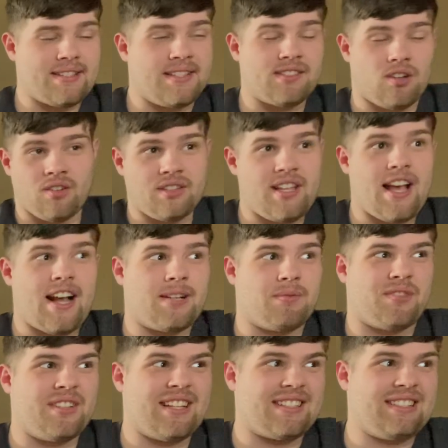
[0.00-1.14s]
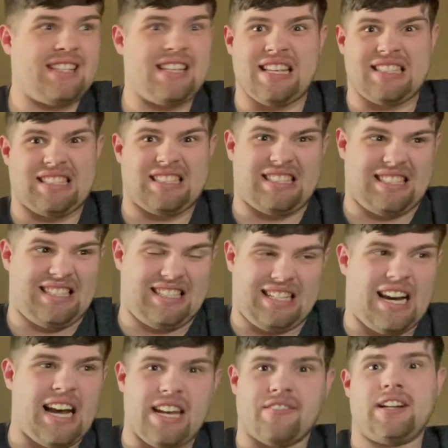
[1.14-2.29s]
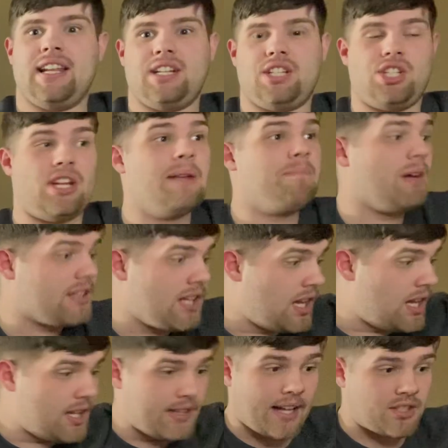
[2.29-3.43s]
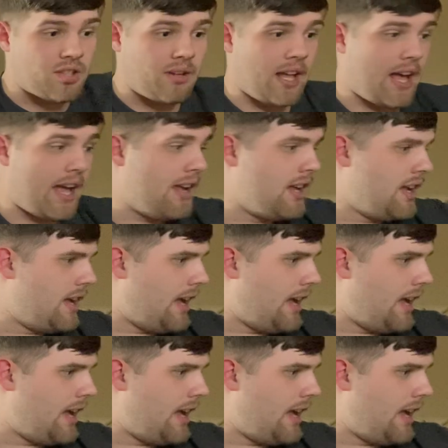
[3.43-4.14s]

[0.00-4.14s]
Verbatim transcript: Since on the Xbox 360, it's kind of glitchy. But that's okay.